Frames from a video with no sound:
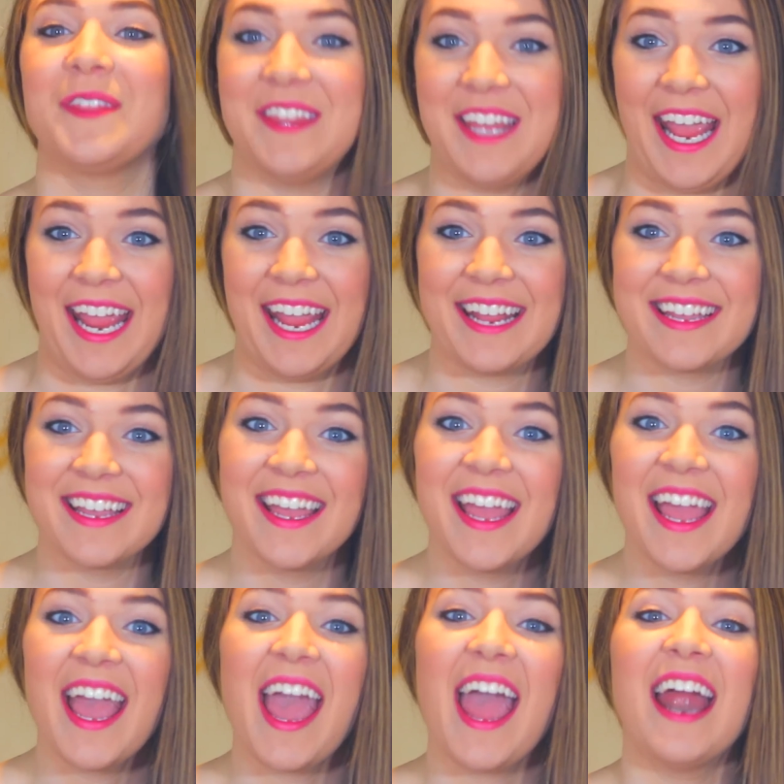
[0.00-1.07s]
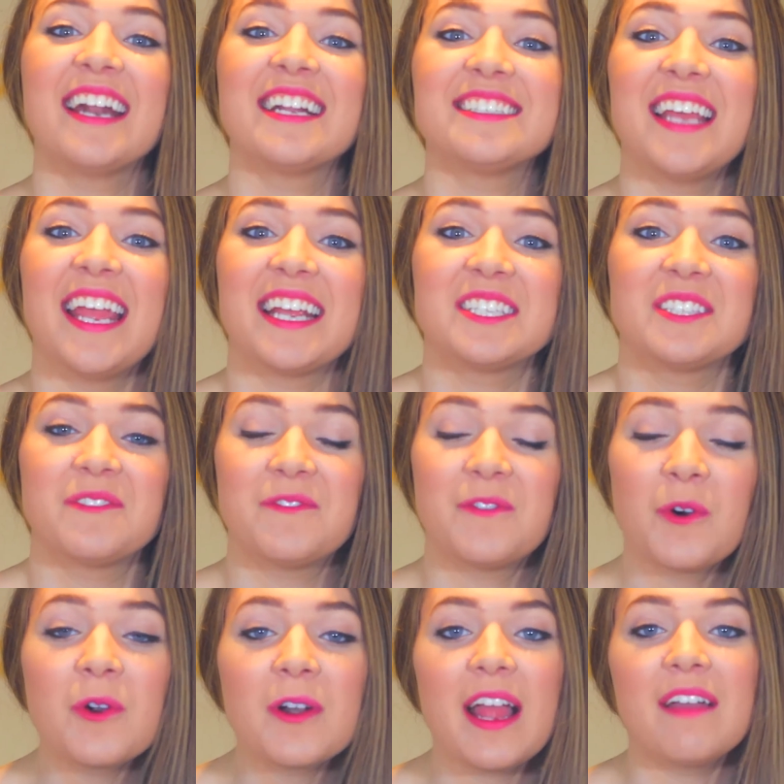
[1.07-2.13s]
thick, and it takes
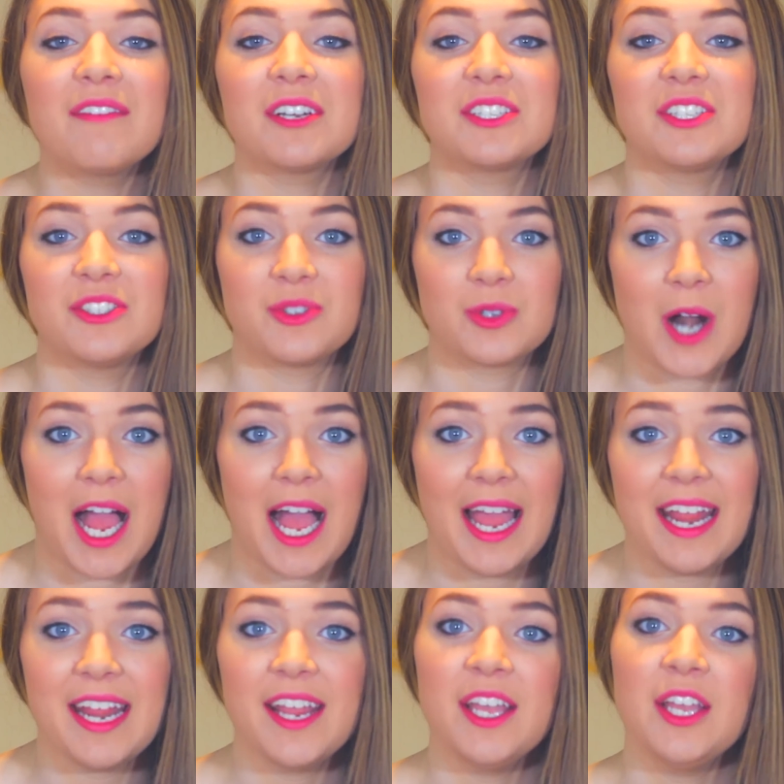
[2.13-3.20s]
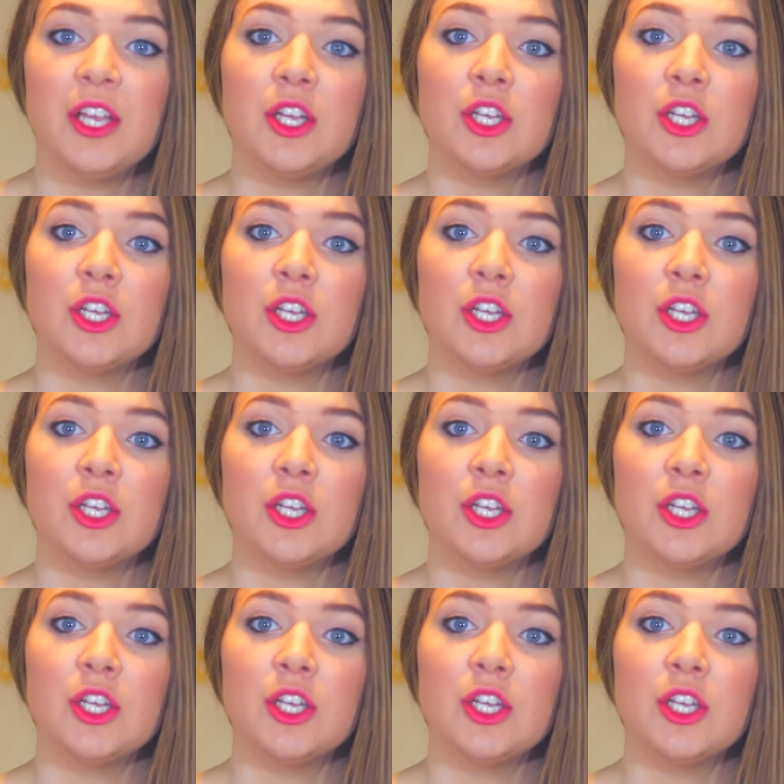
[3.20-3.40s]
forever to dry.